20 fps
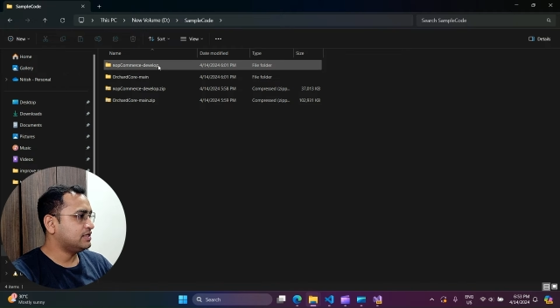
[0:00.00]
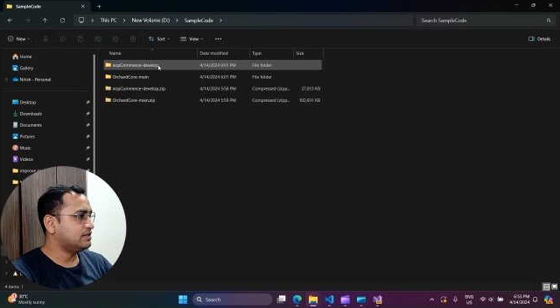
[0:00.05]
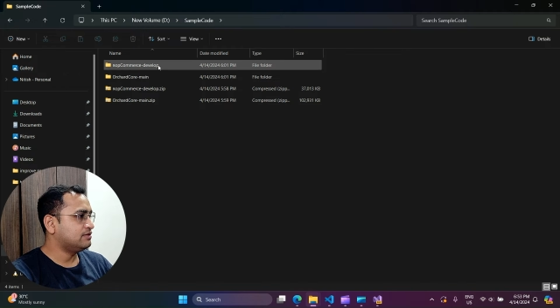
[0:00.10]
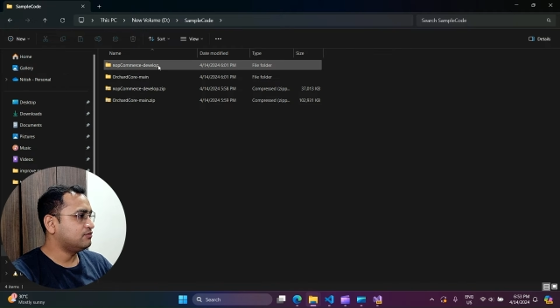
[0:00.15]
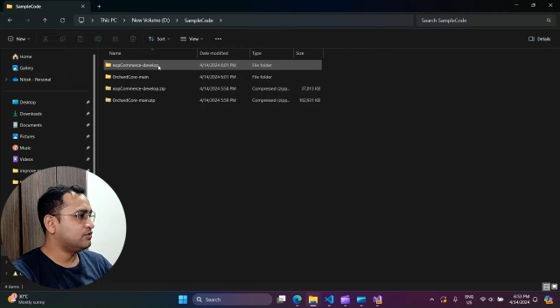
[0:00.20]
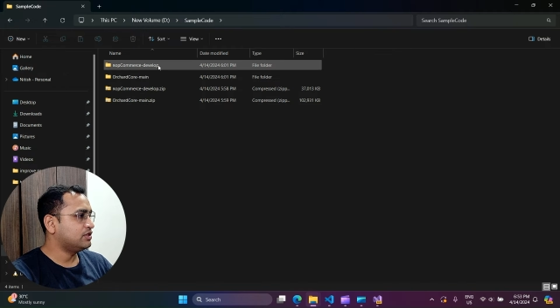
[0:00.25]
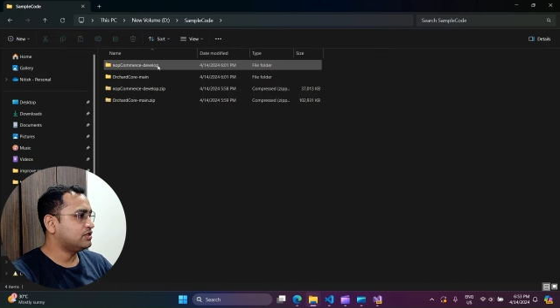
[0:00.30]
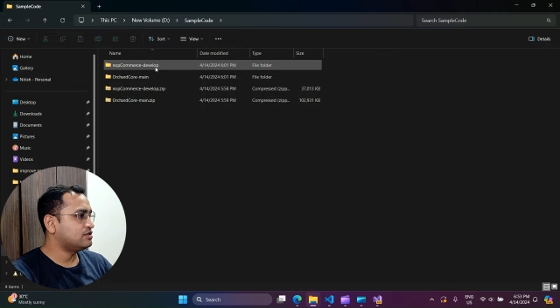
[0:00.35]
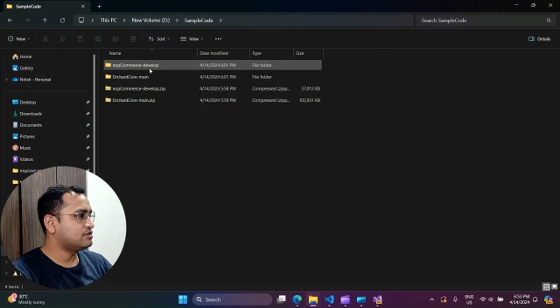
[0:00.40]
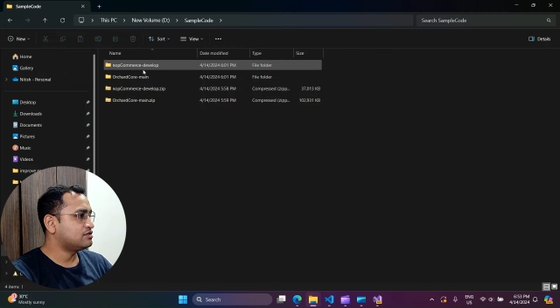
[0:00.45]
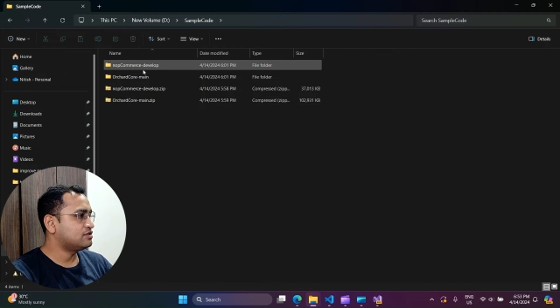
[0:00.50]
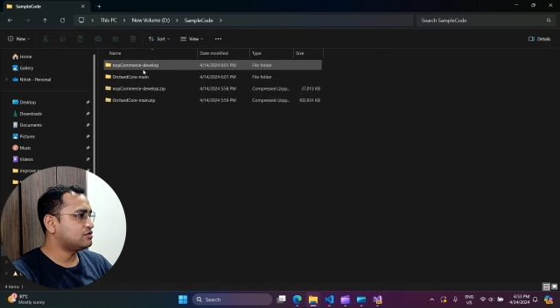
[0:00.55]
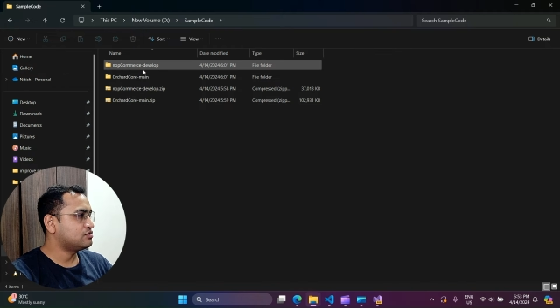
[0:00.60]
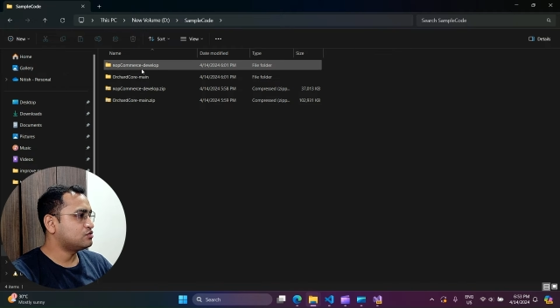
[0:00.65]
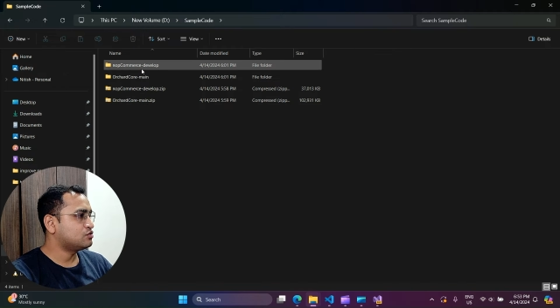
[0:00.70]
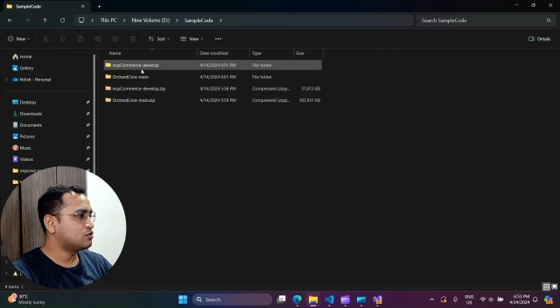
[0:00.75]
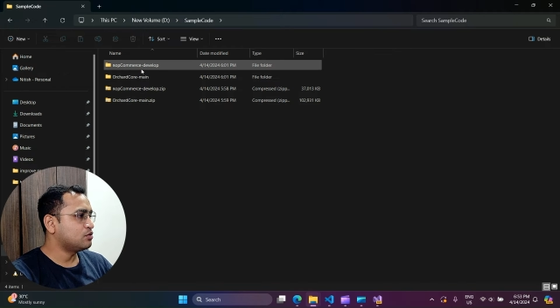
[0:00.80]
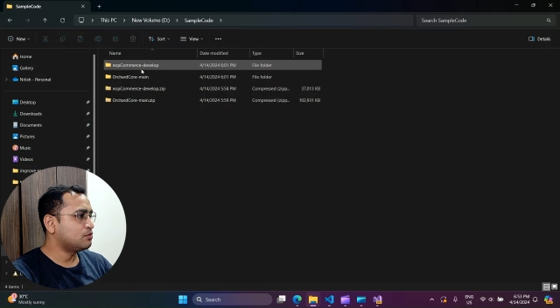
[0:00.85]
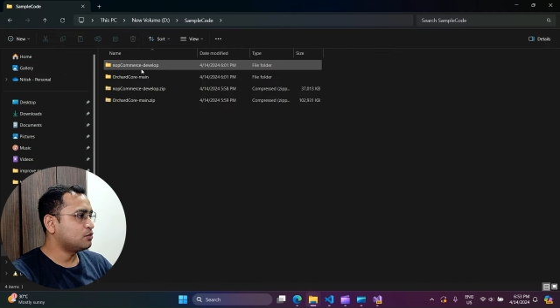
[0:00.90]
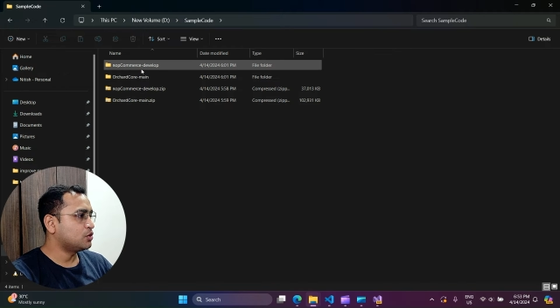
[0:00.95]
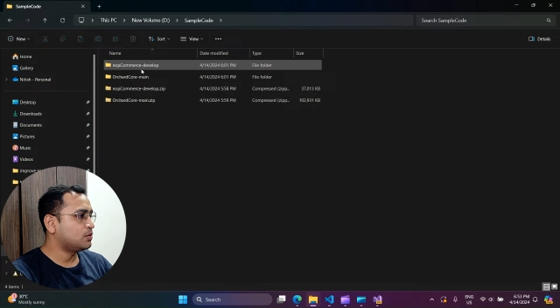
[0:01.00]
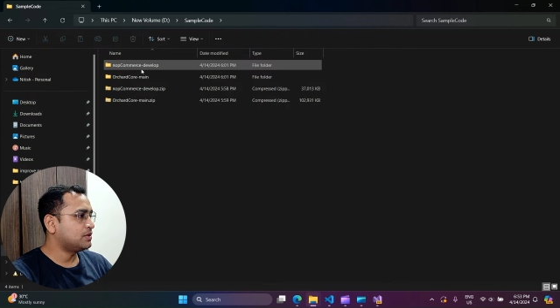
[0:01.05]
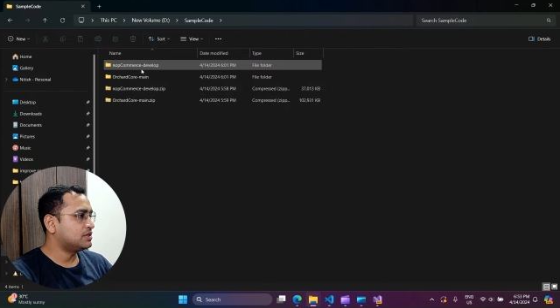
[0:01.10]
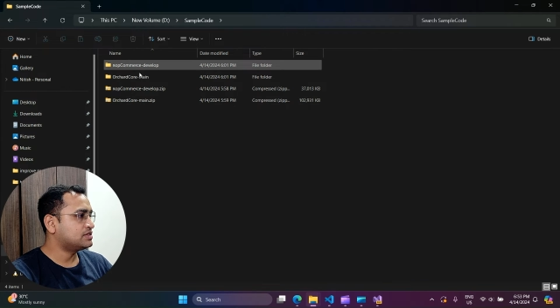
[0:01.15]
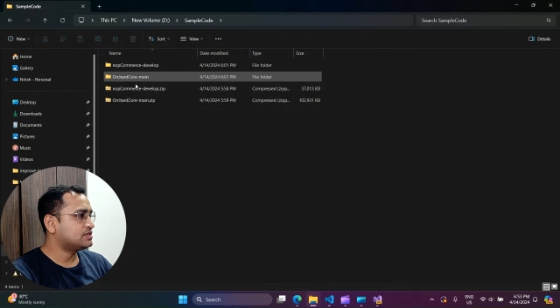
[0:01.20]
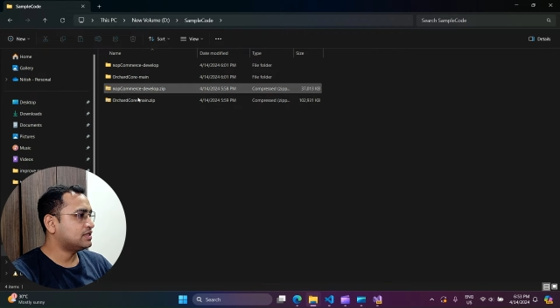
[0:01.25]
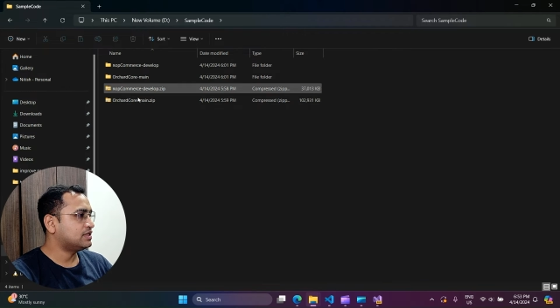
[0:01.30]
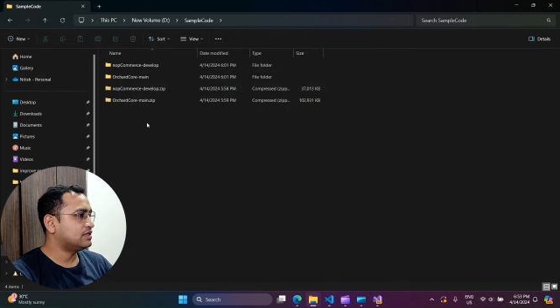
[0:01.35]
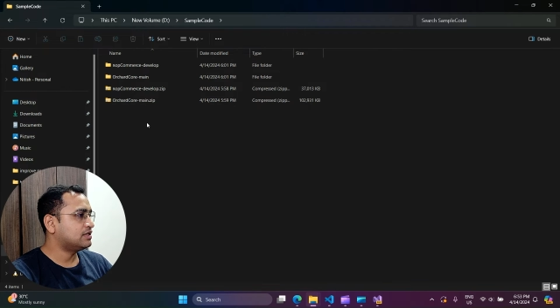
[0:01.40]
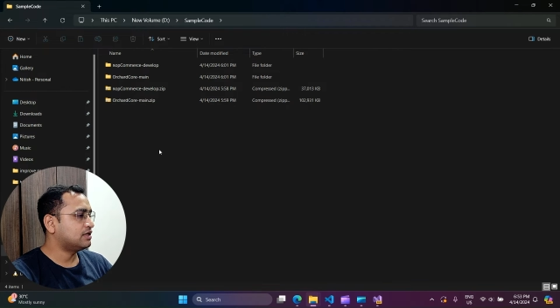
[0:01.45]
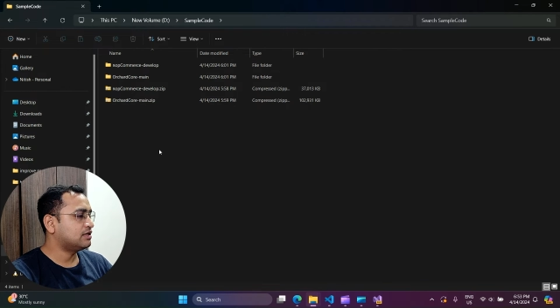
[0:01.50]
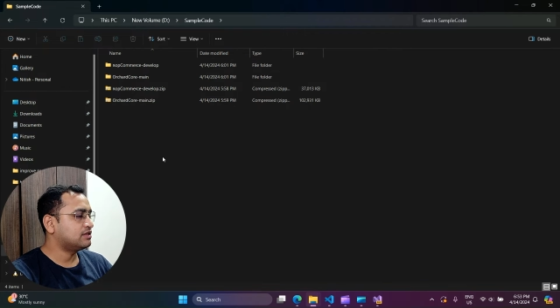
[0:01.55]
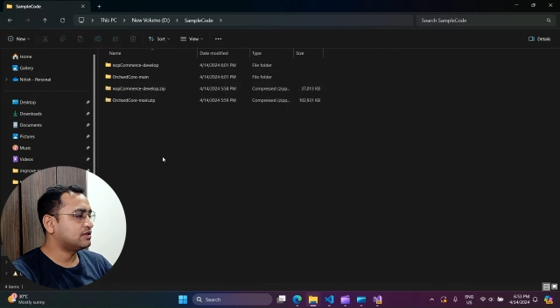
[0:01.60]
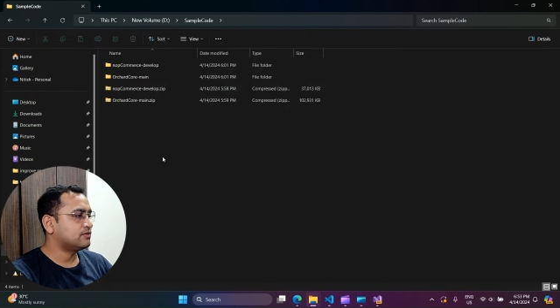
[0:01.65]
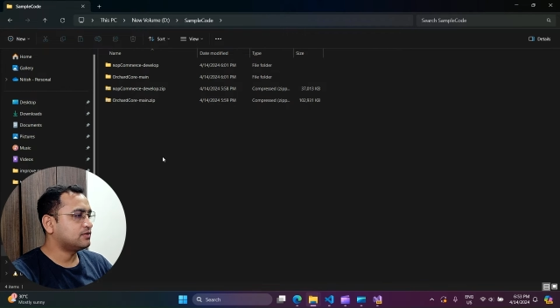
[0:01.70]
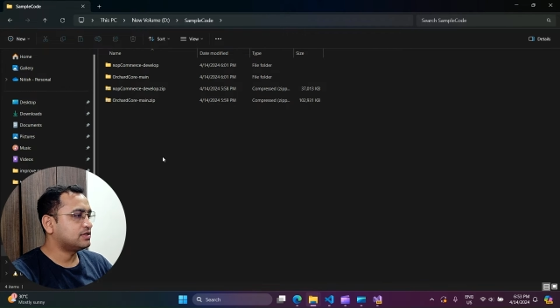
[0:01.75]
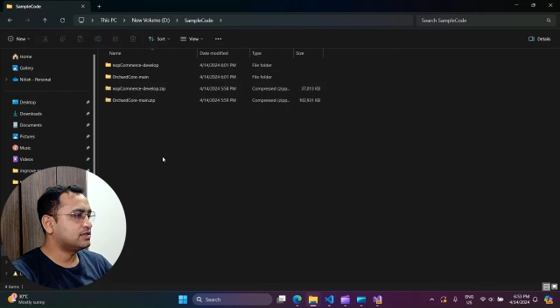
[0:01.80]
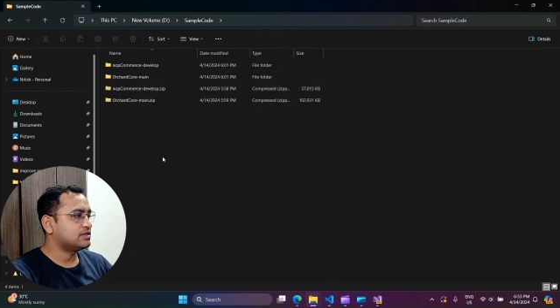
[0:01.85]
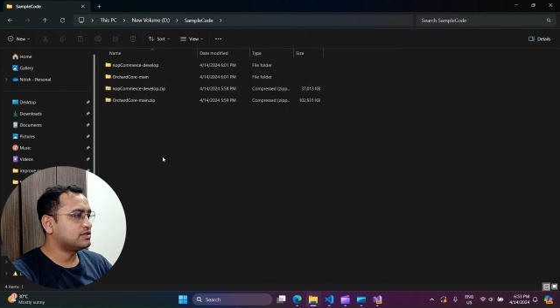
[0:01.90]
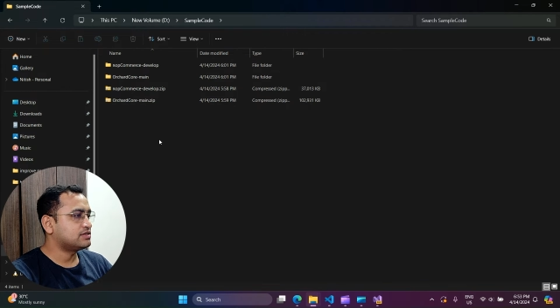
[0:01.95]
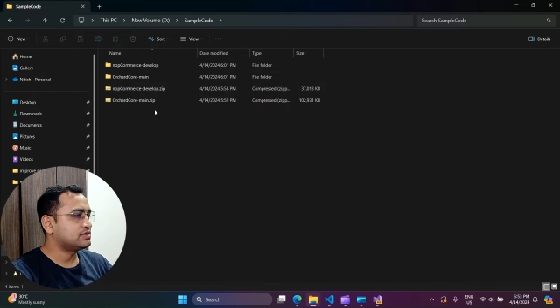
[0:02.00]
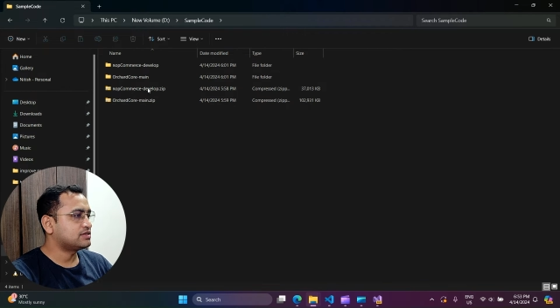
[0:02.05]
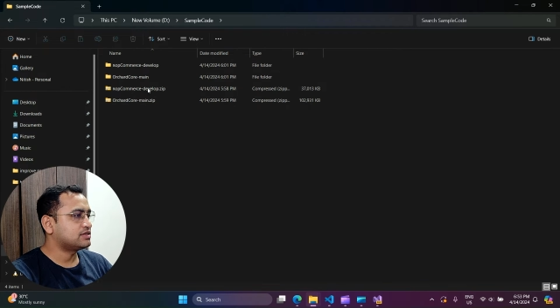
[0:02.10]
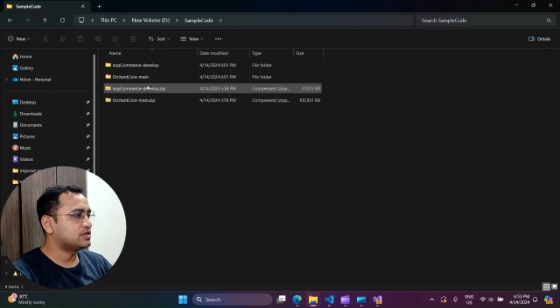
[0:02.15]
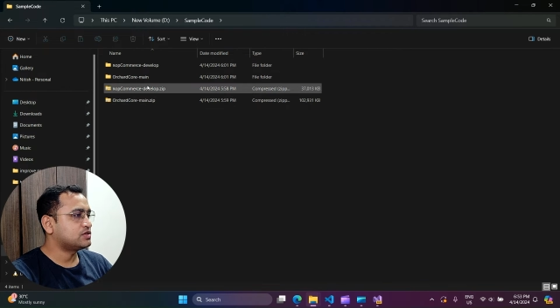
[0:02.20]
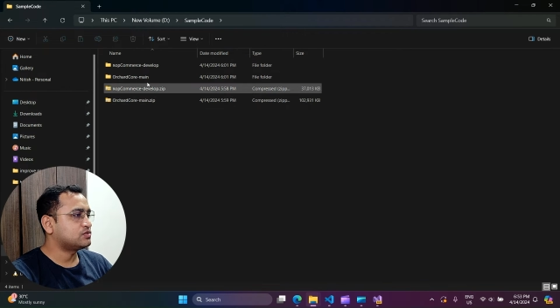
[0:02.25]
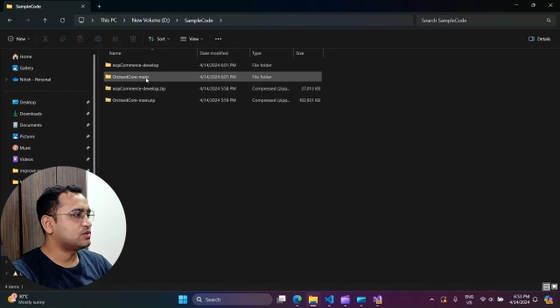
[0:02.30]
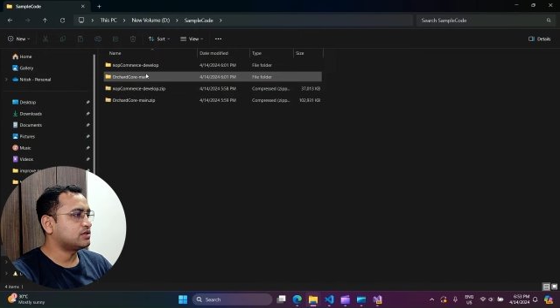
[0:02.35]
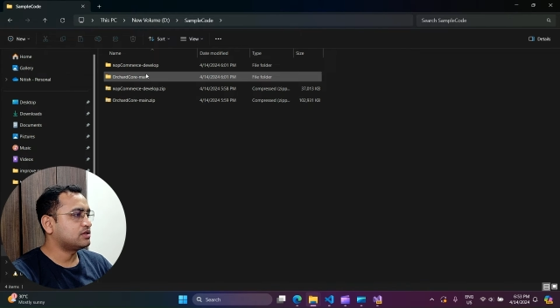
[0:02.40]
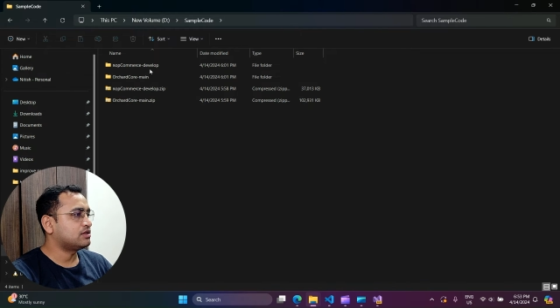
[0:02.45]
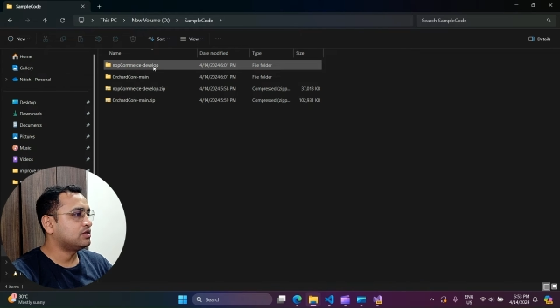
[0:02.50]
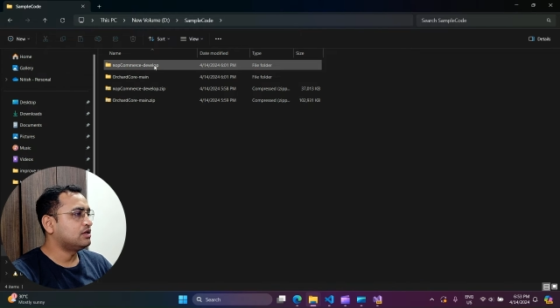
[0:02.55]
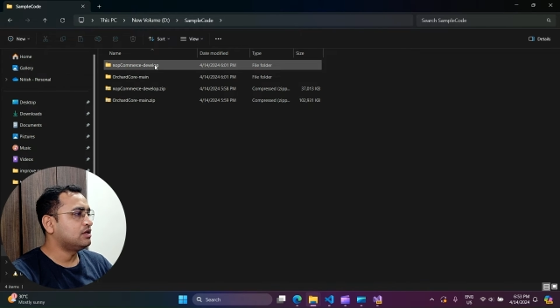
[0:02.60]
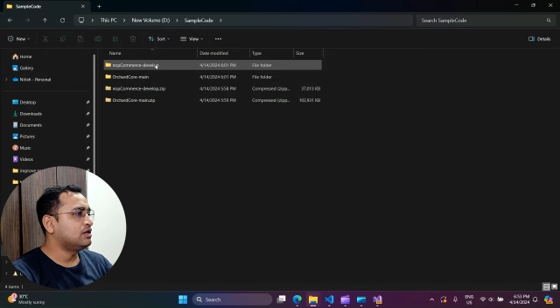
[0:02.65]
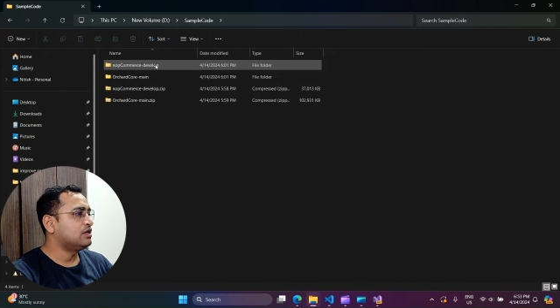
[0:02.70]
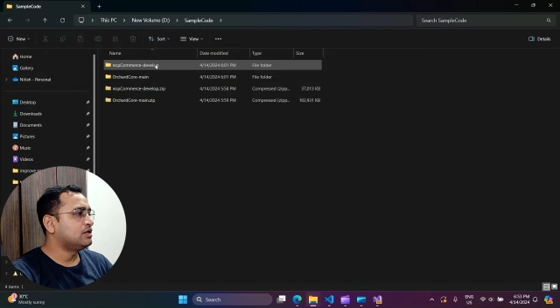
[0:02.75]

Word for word: and one is this nopCommerce and another one is this one